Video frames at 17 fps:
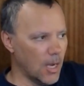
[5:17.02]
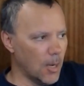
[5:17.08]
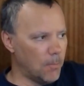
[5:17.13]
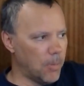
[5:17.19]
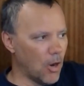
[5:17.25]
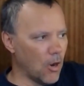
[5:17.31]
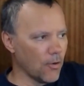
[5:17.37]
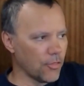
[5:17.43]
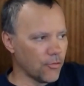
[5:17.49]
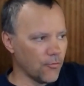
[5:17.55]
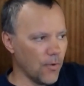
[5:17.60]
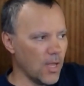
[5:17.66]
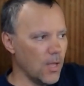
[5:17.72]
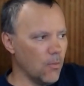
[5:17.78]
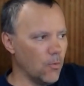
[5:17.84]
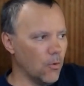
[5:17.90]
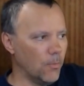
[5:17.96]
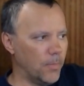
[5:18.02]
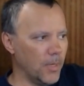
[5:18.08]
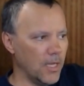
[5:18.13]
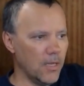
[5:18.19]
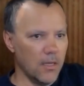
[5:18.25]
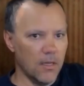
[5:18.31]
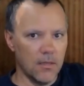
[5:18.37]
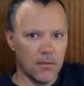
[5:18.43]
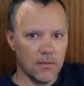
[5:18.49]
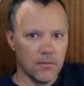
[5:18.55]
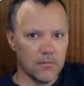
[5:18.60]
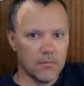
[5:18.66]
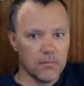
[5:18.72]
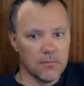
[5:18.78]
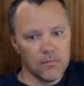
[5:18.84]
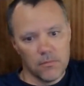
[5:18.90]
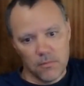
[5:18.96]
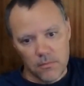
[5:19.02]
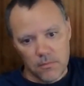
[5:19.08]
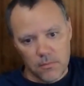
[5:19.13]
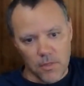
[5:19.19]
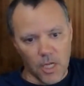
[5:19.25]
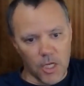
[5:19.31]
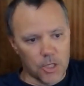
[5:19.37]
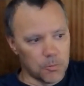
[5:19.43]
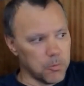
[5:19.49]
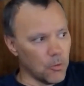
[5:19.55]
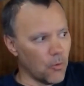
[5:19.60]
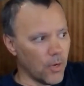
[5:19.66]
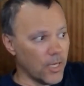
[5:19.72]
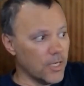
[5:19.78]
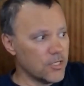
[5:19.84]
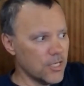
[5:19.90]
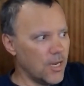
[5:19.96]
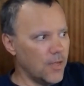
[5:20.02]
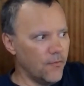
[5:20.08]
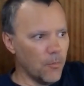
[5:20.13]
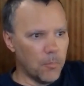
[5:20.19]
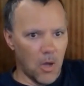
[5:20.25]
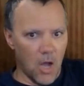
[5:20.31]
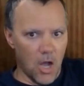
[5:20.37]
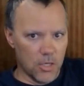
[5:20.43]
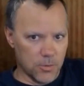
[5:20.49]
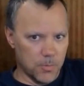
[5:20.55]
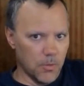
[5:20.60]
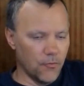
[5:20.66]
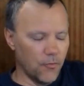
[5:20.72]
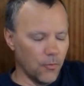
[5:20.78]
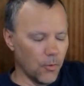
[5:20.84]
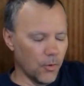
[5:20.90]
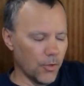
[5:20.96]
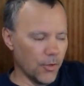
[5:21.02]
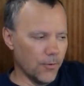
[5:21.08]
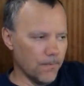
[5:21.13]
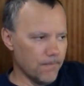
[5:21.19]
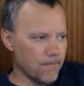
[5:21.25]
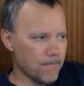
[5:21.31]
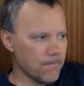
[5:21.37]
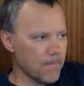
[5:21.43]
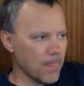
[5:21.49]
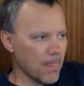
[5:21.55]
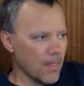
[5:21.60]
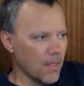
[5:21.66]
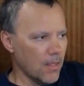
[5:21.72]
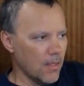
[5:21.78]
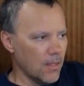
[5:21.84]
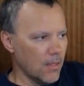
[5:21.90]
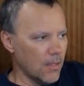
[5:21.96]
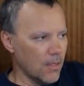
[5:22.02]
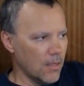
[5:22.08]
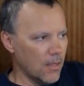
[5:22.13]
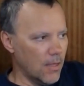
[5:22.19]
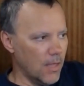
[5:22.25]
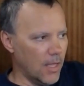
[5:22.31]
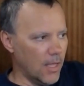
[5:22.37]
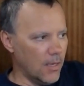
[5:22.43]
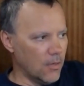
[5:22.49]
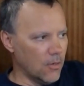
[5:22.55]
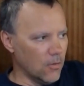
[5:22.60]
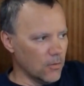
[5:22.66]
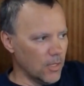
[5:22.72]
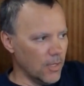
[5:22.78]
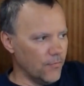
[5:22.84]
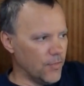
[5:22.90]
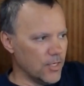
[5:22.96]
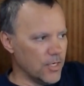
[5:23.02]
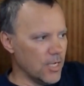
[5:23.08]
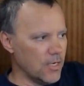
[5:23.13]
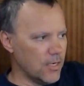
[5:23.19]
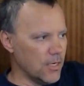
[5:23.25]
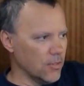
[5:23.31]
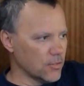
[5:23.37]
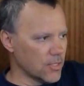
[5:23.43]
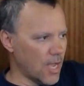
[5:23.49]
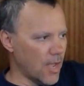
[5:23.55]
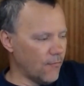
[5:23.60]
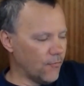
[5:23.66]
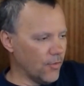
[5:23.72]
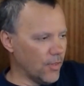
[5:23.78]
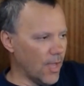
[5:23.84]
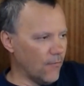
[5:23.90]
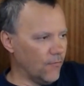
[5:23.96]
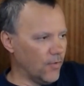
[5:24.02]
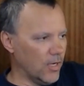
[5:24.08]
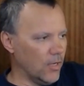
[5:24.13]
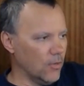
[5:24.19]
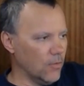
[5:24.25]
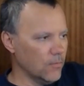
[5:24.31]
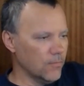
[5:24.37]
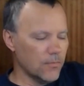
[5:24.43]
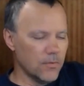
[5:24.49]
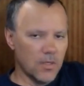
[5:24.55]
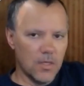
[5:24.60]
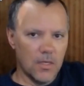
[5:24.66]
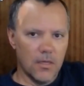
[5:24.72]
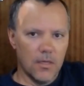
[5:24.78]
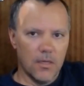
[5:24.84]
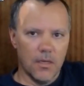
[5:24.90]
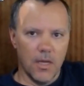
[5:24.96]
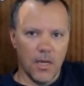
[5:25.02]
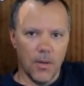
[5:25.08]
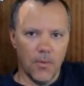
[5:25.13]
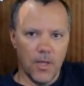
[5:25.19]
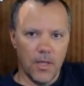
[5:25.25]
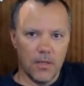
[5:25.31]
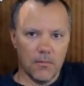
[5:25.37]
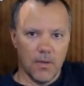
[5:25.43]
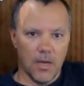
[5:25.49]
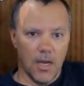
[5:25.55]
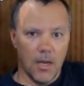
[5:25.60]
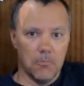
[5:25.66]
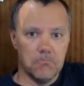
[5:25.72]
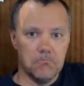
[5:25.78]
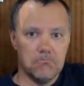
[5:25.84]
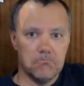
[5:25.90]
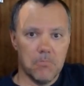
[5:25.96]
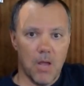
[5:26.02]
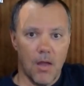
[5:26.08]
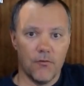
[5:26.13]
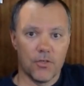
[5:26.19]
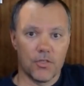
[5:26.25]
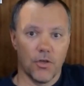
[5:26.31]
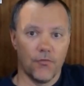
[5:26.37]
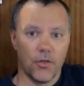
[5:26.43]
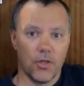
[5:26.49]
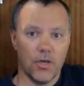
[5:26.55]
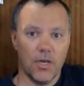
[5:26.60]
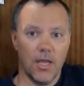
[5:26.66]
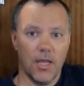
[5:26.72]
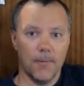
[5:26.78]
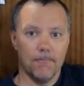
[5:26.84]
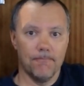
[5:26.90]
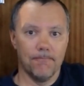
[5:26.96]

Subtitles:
Part 3 will be exploring, is it even possible for you? And I'll leave the details out for that video. Anyway, have yourself a good day.